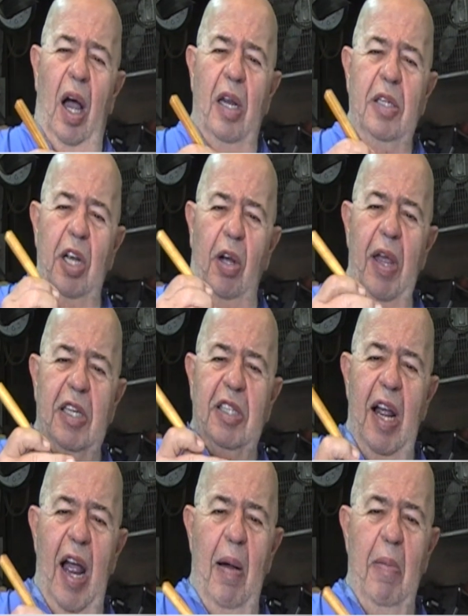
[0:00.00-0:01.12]
Until next
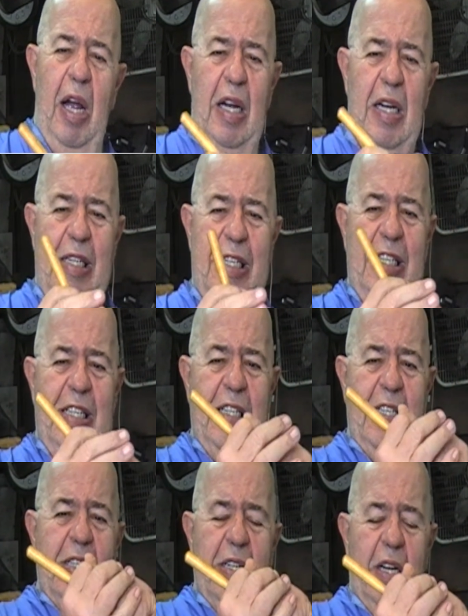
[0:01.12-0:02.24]
time.
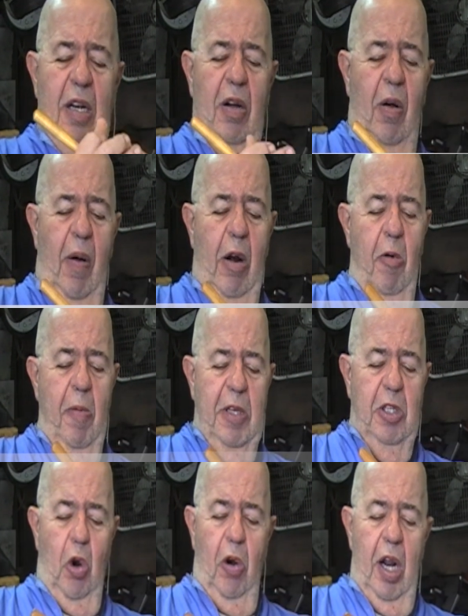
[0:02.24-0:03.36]
Oh, I don't want to be
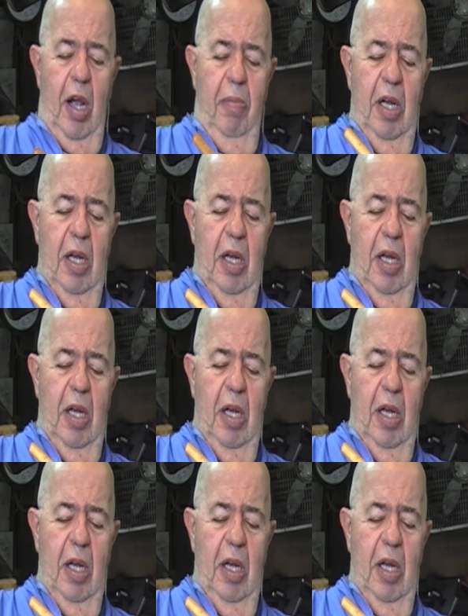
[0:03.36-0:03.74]
choking up.